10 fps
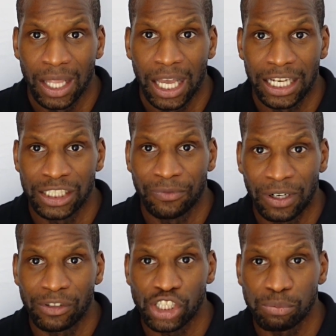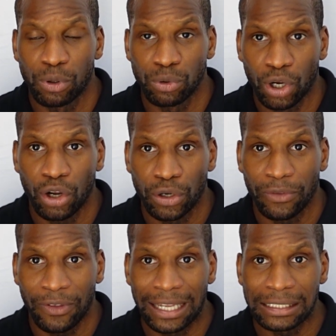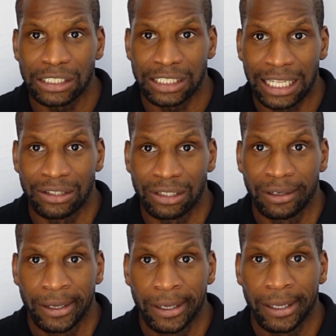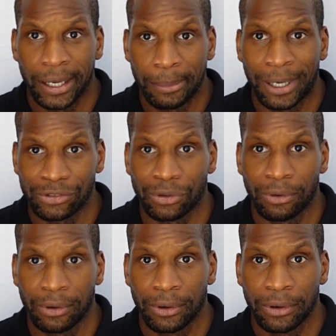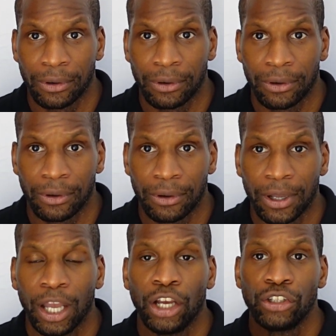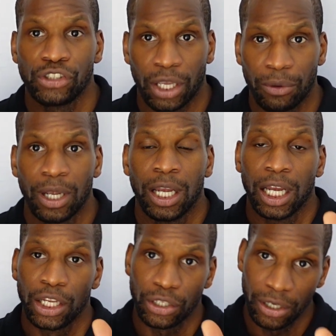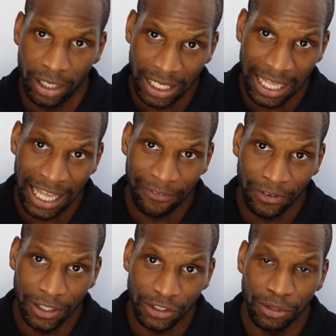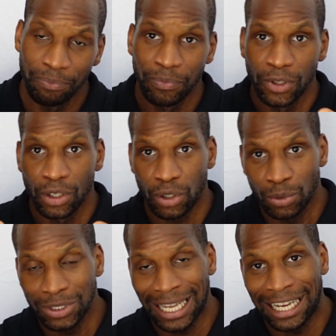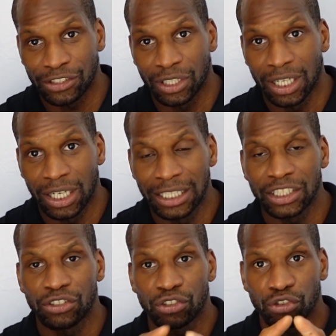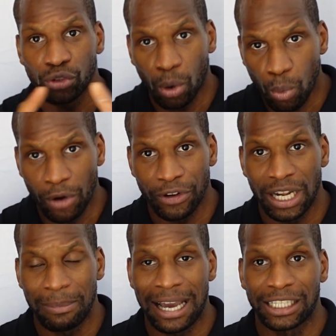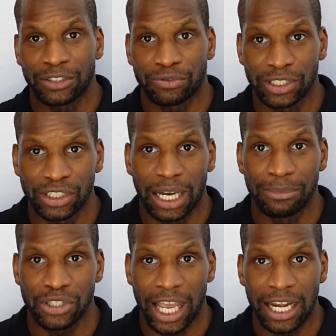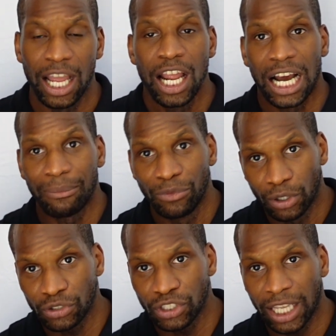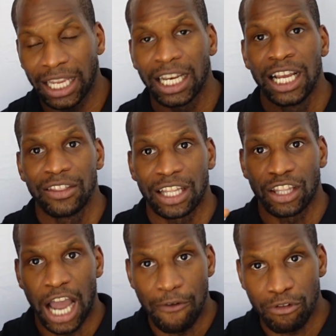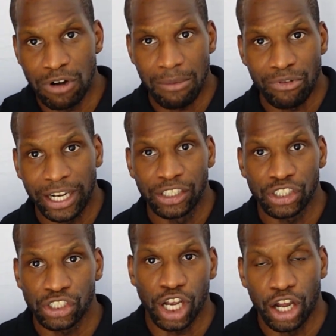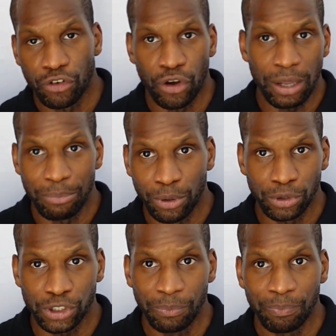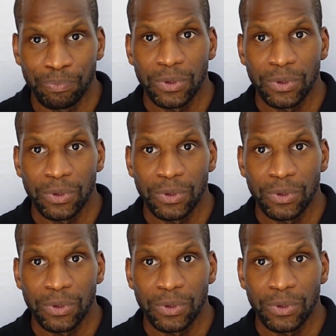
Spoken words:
and there's a very small knock-on effect to tendon and muscle. So, you heard it here first. Call to action, guys, is to stop worrying about this 3 times 10. I'm not saying that the other rep ranges are not important,